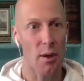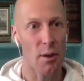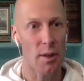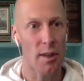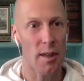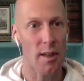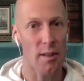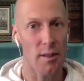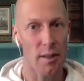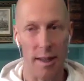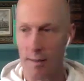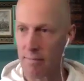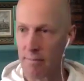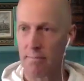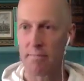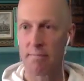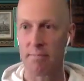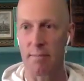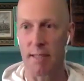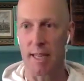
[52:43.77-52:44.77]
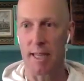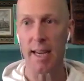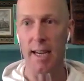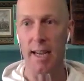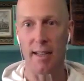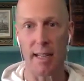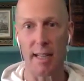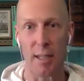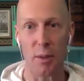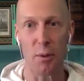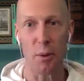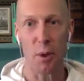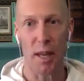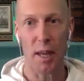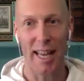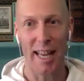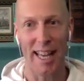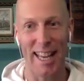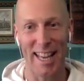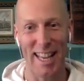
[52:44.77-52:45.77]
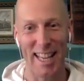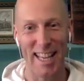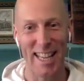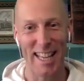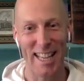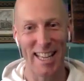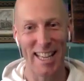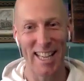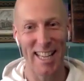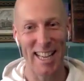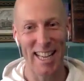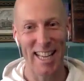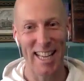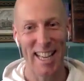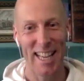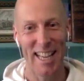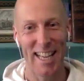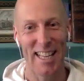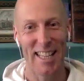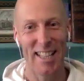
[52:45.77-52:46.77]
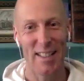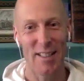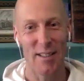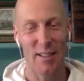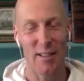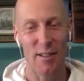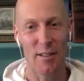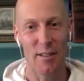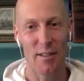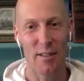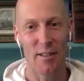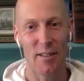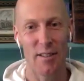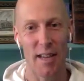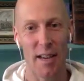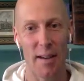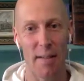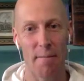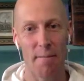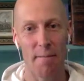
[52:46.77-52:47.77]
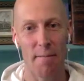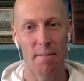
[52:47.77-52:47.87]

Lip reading: And I was like, yeah, I do. So, yeah.